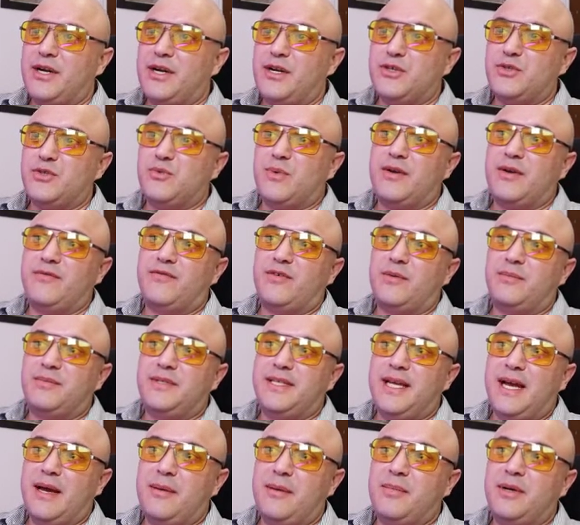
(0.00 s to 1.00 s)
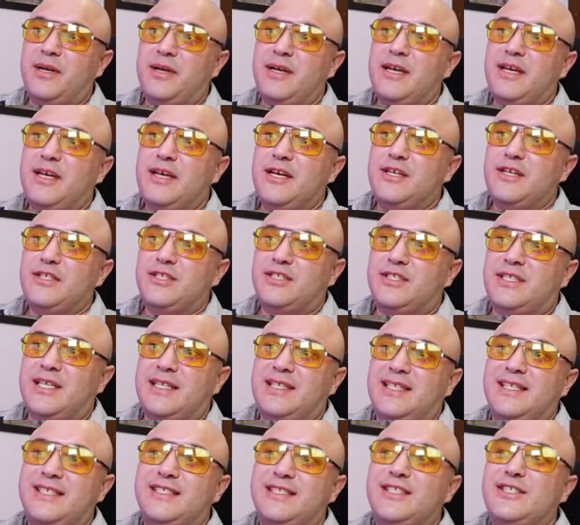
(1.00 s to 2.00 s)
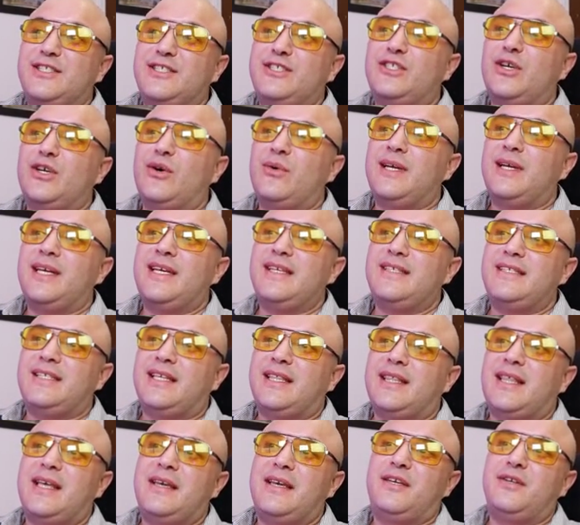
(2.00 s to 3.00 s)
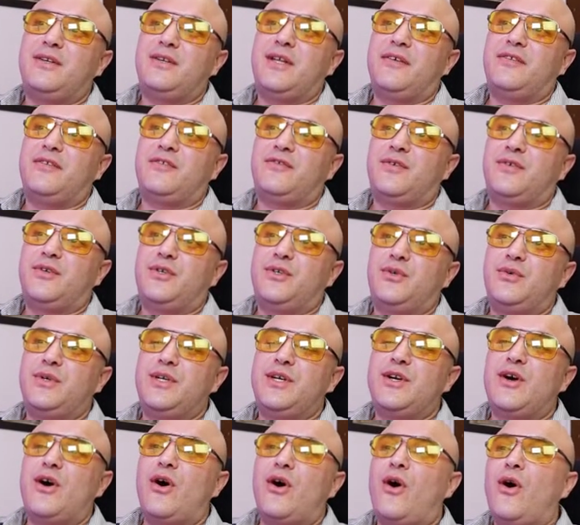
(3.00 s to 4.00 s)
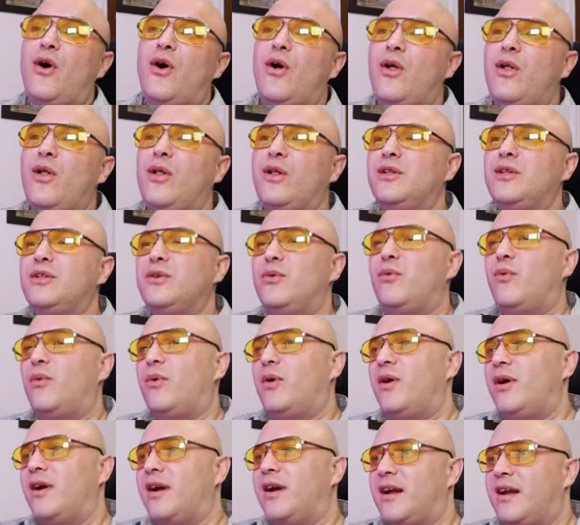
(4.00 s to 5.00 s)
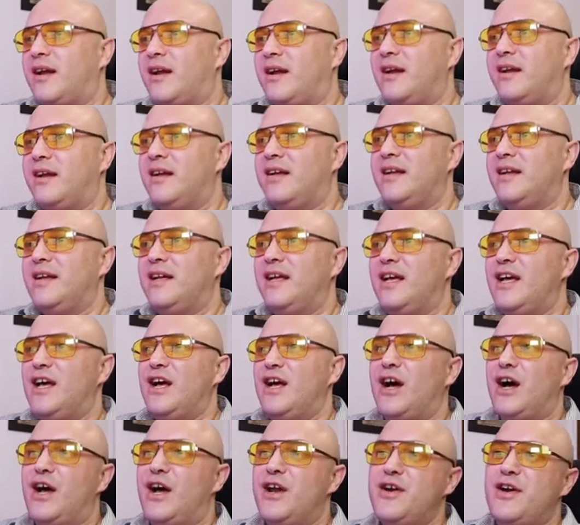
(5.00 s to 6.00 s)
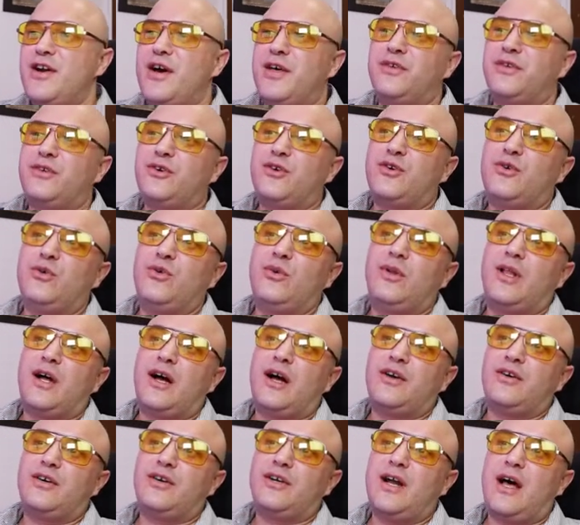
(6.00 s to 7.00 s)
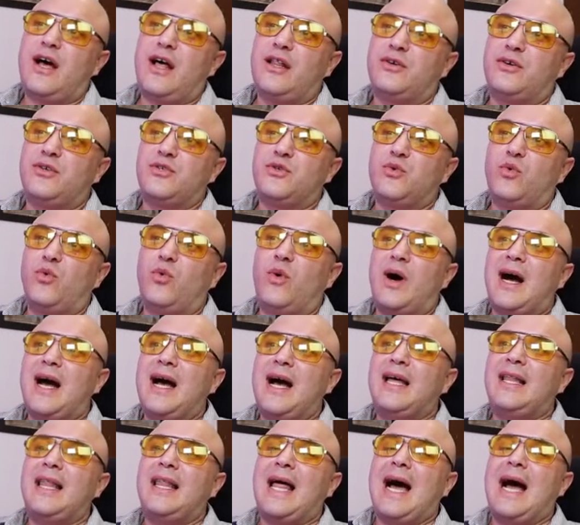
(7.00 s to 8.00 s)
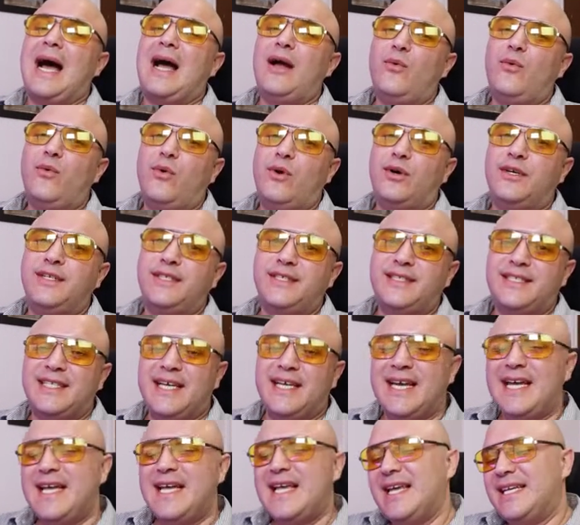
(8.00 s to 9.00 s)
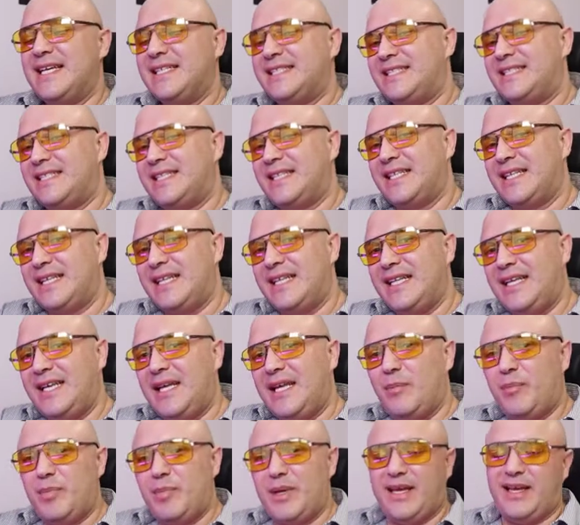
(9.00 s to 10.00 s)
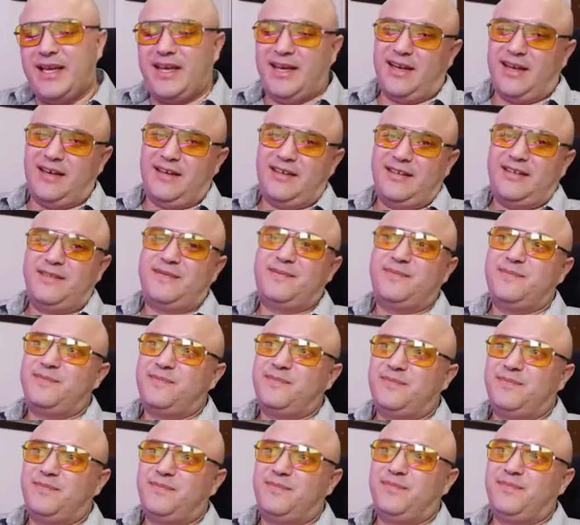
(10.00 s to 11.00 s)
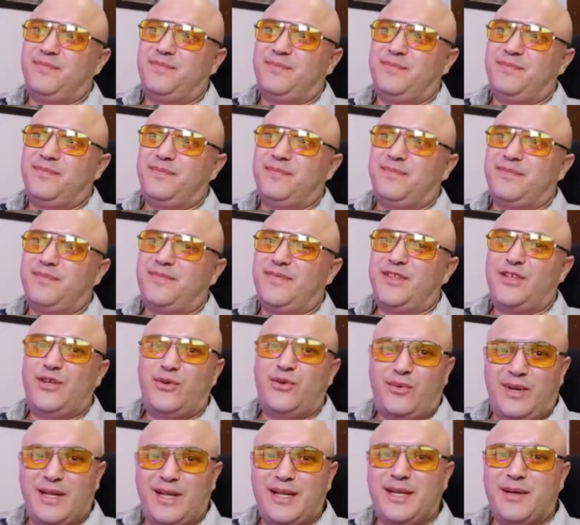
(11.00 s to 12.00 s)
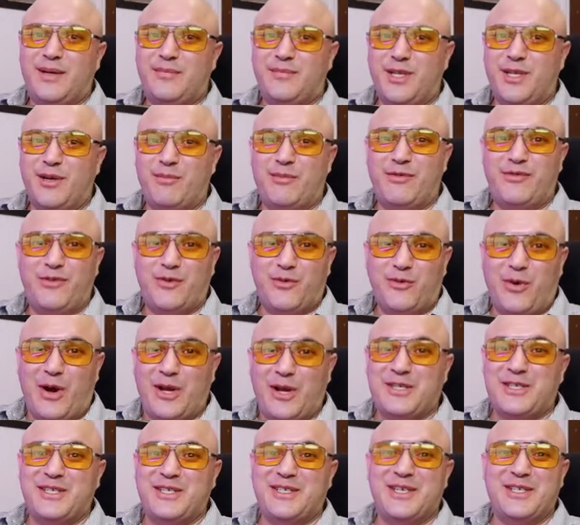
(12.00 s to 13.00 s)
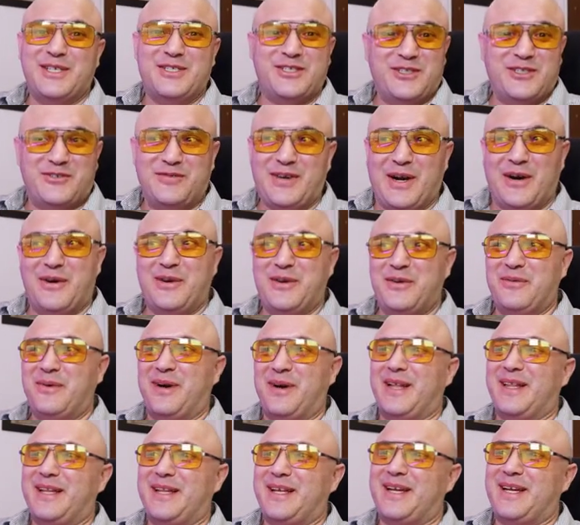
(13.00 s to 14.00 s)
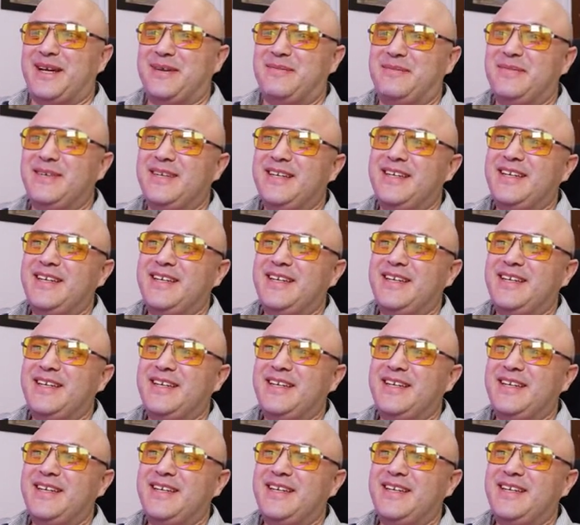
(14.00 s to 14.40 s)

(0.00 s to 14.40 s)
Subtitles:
Here's one from Deb. She said, this is so easy. Thank you, David, for doing all the work. Another cool $100 while I was sleeping. You're welcome, Deb. If you're watching this, you're very welcome.